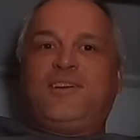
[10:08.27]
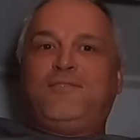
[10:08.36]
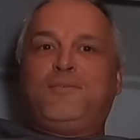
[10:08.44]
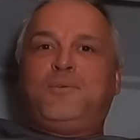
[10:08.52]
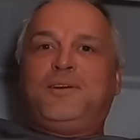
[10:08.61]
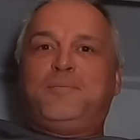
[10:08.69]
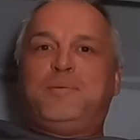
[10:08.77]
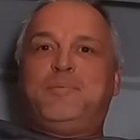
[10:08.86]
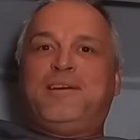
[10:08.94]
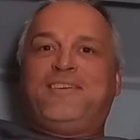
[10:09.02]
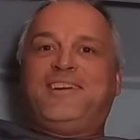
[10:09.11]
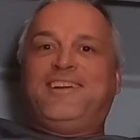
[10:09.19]
ever want to be
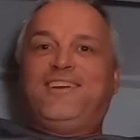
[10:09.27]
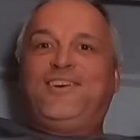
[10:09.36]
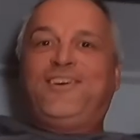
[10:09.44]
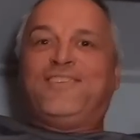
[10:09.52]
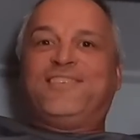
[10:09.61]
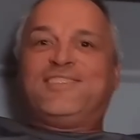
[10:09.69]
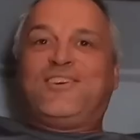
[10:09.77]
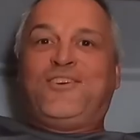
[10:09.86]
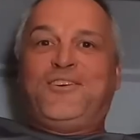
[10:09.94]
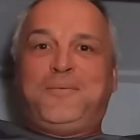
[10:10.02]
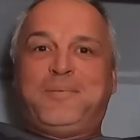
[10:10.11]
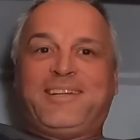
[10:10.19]
buried alive. It's
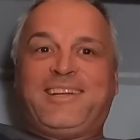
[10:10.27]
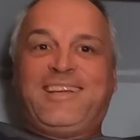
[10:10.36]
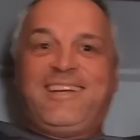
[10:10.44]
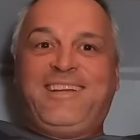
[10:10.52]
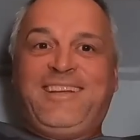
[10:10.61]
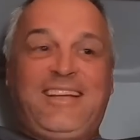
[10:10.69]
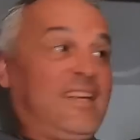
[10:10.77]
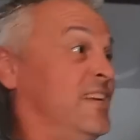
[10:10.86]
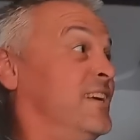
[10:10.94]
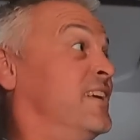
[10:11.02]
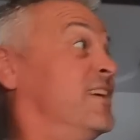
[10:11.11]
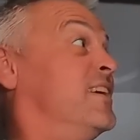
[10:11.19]
horrible in here.
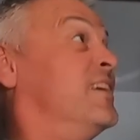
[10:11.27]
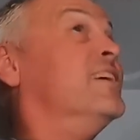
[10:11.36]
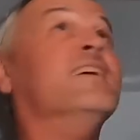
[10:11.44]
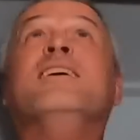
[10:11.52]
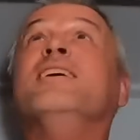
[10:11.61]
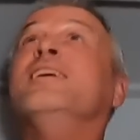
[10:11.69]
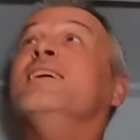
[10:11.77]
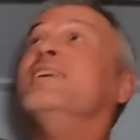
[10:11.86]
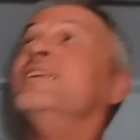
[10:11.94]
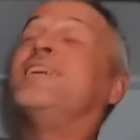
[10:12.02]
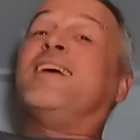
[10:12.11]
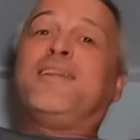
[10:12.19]

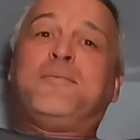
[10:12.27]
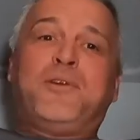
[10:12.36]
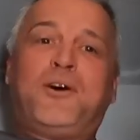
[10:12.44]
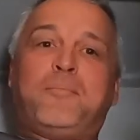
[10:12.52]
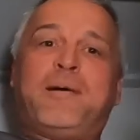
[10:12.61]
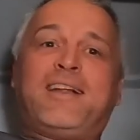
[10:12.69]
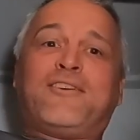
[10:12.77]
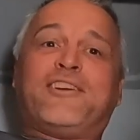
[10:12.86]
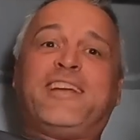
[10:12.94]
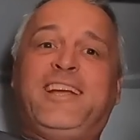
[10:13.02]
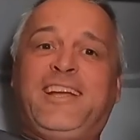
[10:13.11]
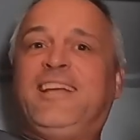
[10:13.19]
Glad I'm not a battery.